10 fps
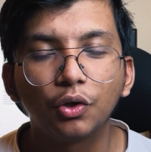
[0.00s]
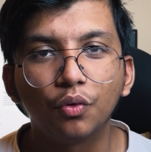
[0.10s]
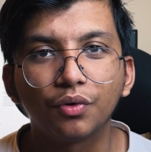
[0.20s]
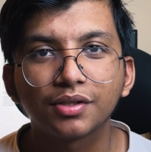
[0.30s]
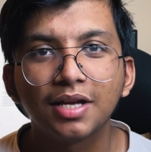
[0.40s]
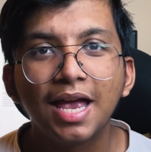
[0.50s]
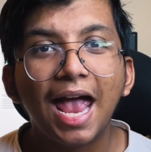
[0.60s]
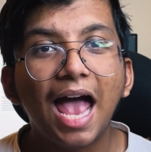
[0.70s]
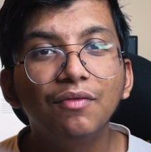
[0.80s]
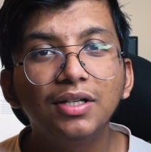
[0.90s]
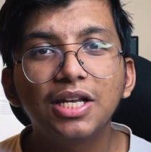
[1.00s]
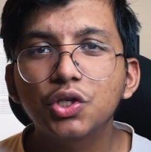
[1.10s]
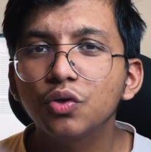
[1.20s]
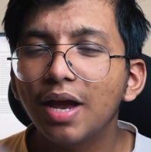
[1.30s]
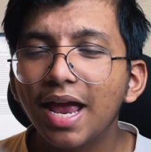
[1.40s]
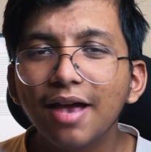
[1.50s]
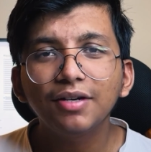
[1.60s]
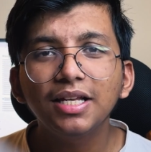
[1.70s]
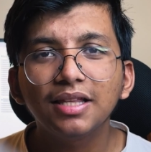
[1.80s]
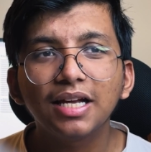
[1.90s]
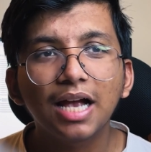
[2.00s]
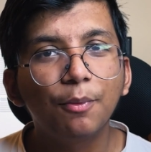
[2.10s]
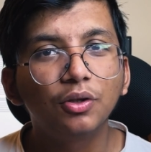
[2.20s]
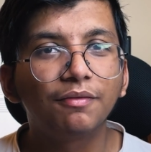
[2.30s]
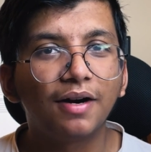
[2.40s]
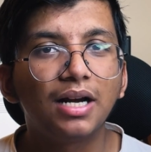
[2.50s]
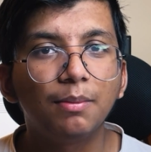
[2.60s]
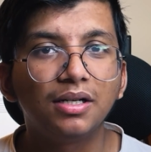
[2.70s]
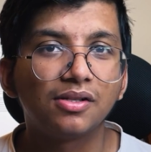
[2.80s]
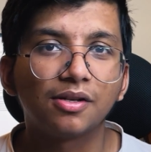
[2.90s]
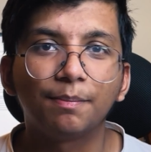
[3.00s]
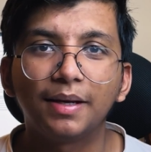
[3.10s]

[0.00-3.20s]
course. And we'll teach you everything about the fundamentals of